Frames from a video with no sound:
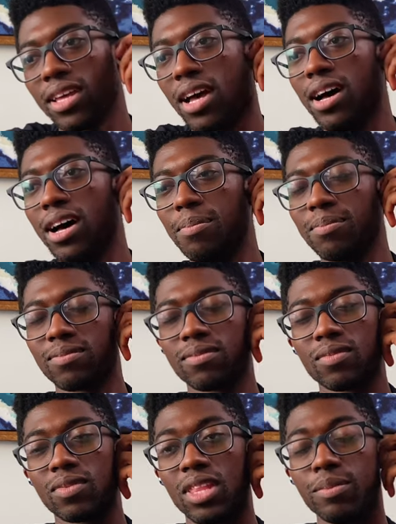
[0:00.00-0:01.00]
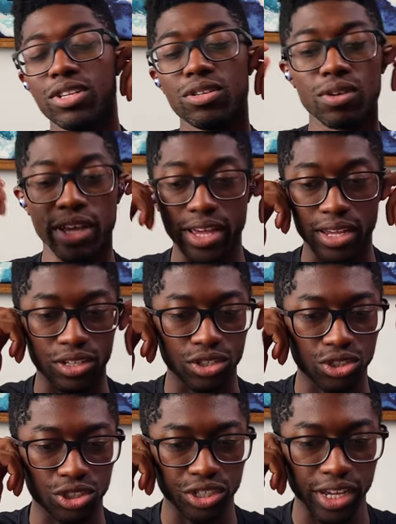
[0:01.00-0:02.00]
Let me do a
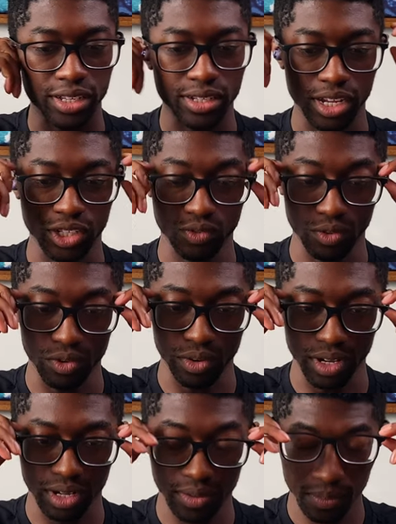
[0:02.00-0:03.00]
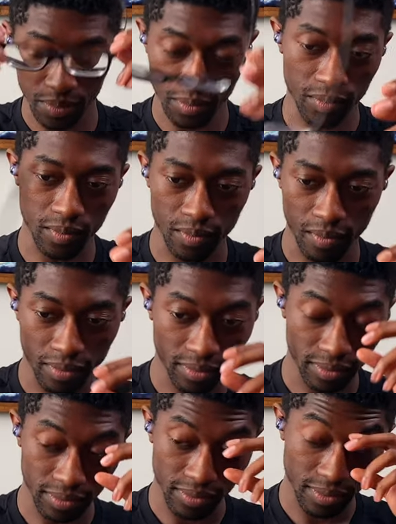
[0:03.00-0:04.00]
shake test real quick.
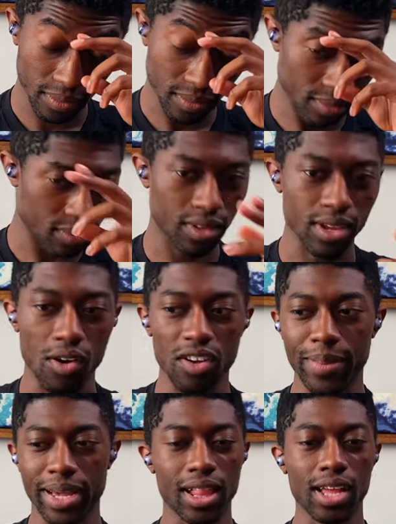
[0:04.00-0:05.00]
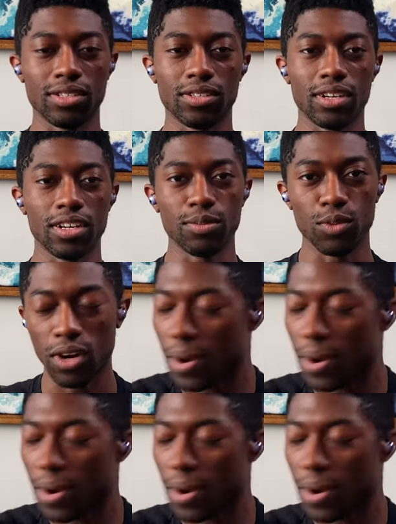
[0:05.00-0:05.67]
I don't have my glasses on anymore.